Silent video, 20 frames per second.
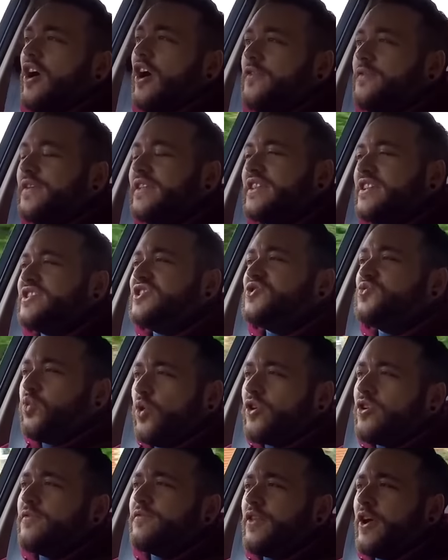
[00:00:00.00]
I think this is
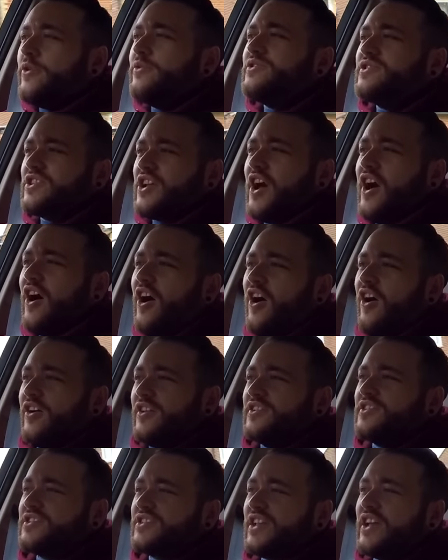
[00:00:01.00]
one of those
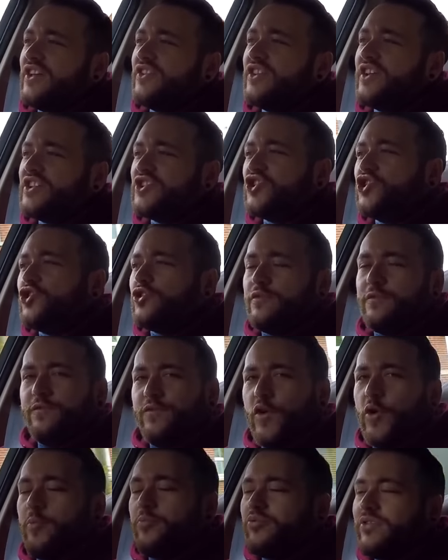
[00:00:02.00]
cars that is a good
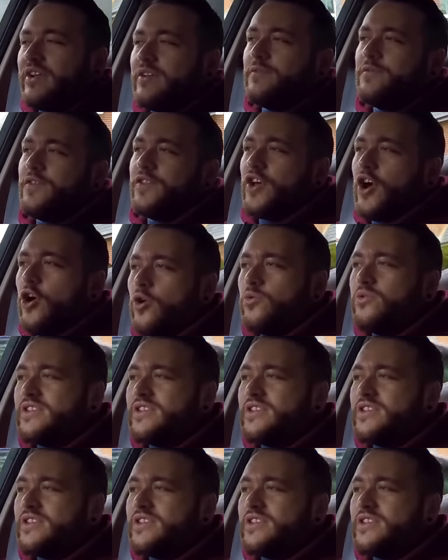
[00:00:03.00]
footprint for the whole